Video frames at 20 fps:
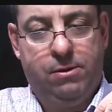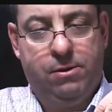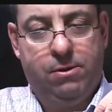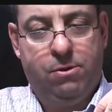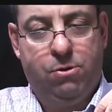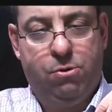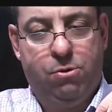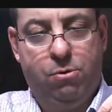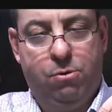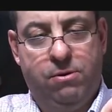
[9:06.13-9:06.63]

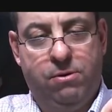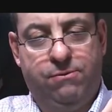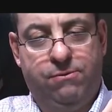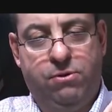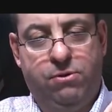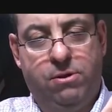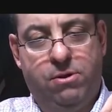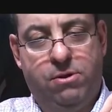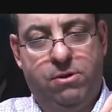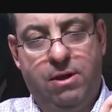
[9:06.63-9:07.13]
sort of
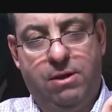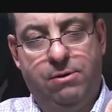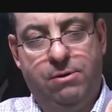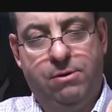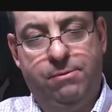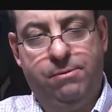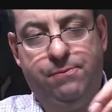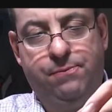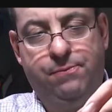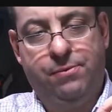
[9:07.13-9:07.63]
to the
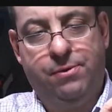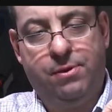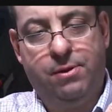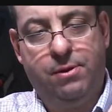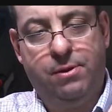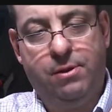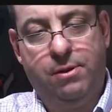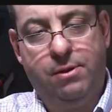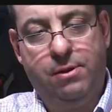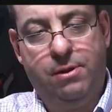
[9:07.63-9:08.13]
center,
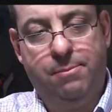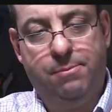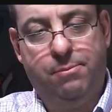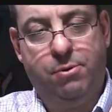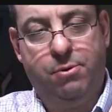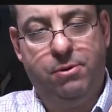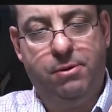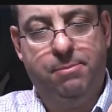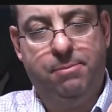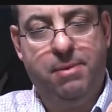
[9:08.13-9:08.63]
and then
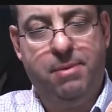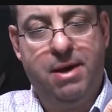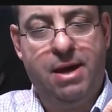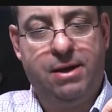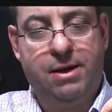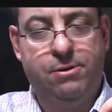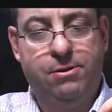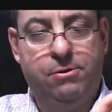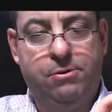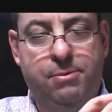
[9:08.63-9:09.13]
pull it
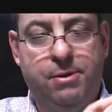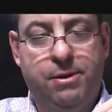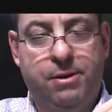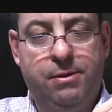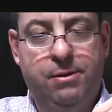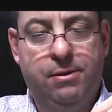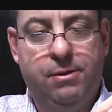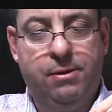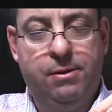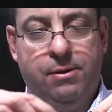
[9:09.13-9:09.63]
back a little bit,
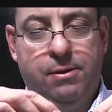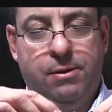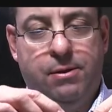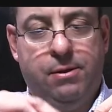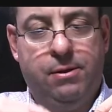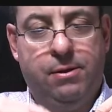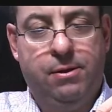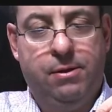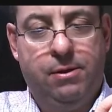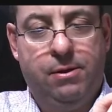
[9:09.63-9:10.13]

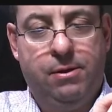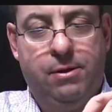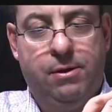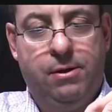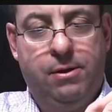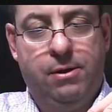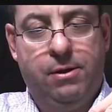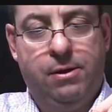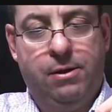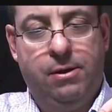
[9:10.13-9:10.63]

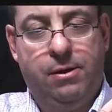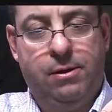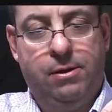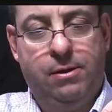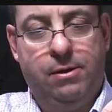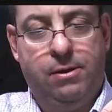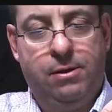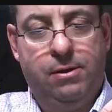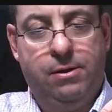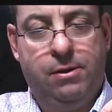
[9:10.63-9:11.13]
and
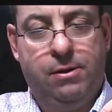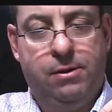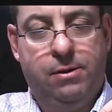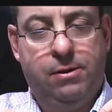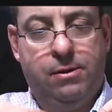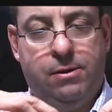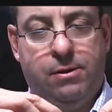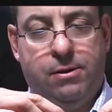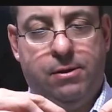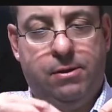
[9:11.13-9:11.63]

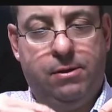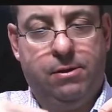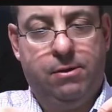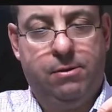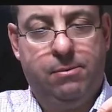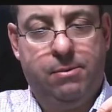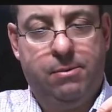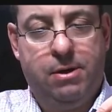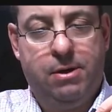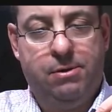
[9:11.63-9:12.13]

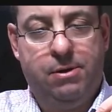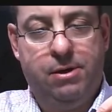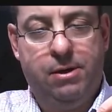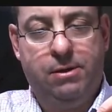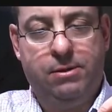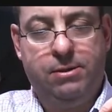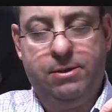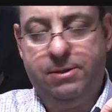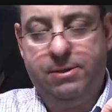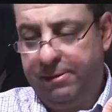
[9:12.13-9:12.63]
that's about
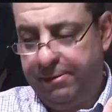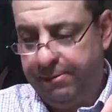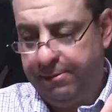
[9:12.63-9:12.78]
it.